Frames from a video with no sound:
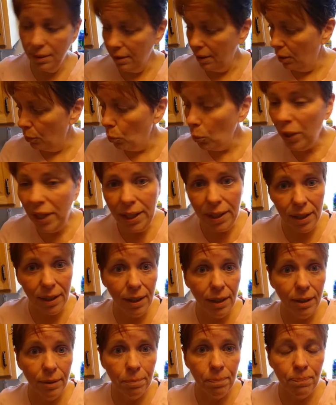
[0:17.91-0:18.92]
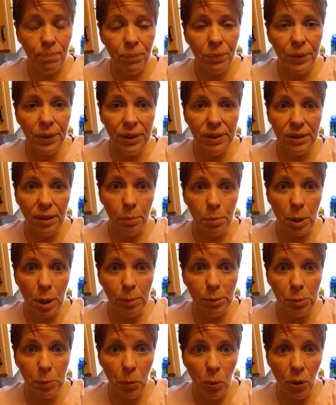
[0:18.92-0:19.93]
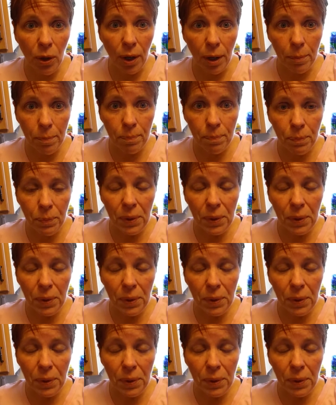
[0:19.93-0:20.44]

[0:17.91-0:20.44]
a week, sometimes more.